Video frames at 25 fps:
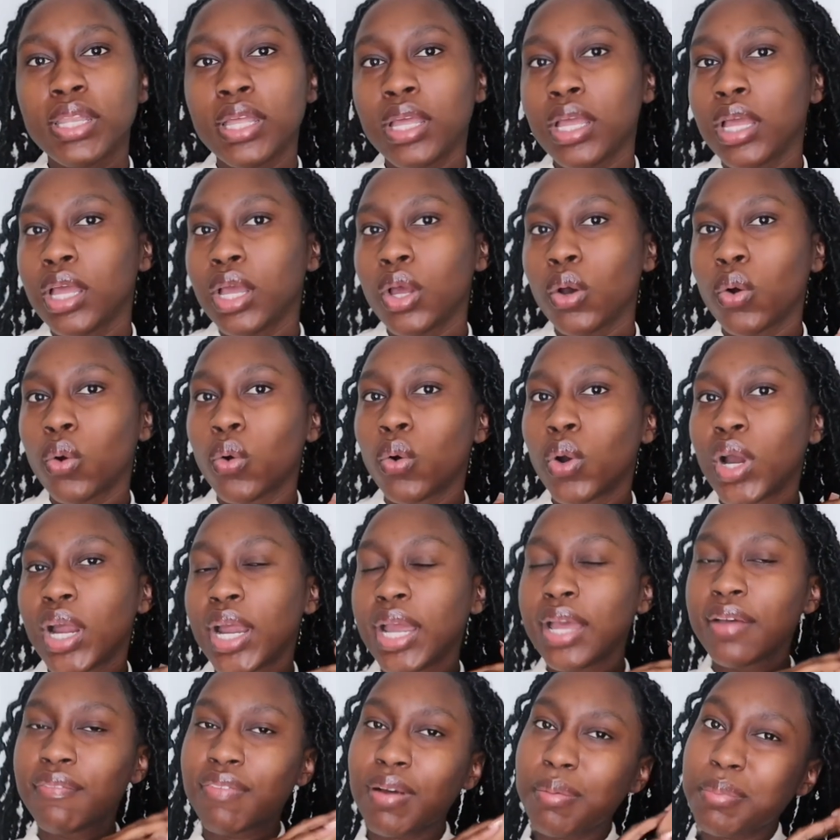it or
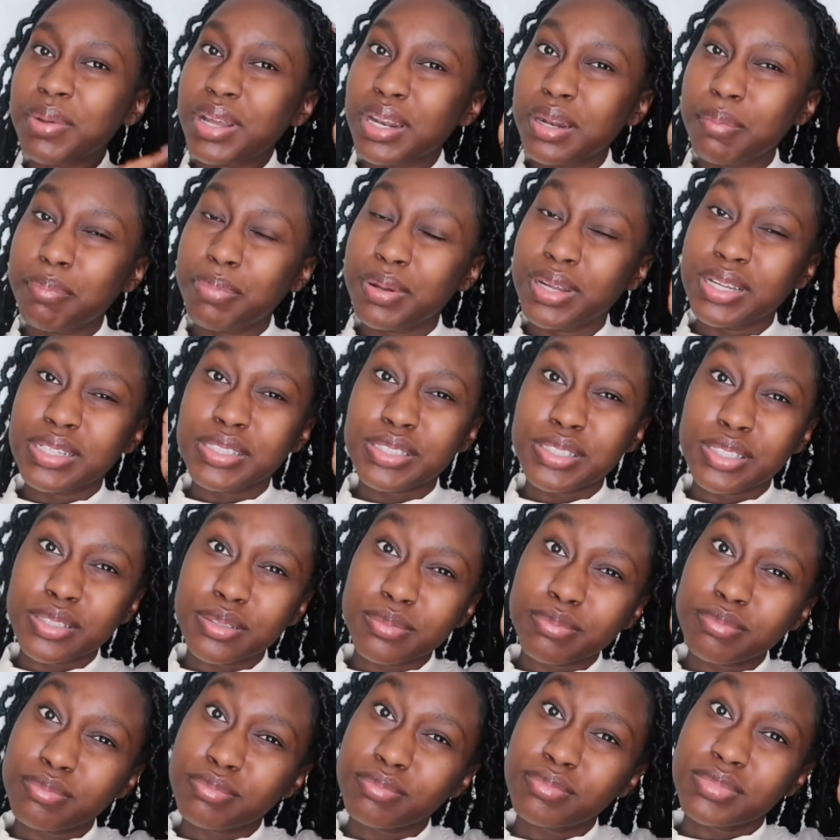if I'm gonna put
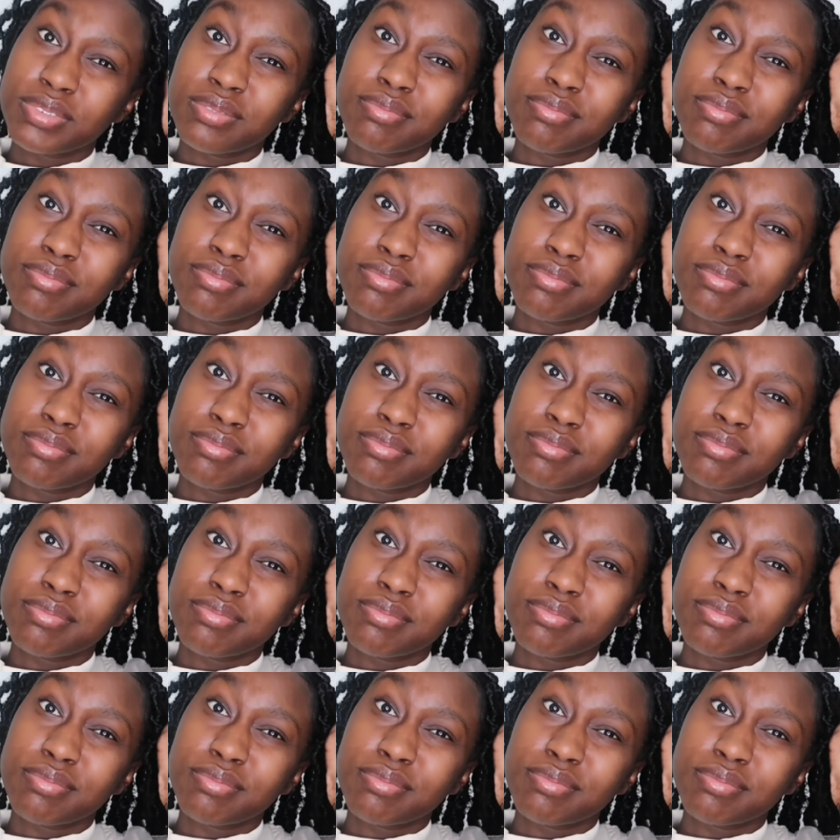some